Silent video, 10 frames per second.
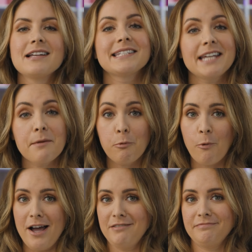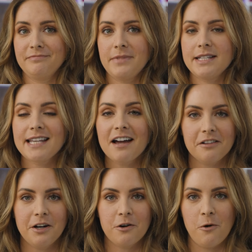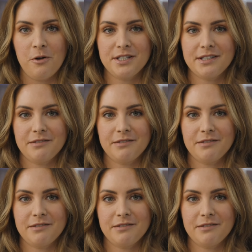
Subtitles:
Step 1, set clear goals.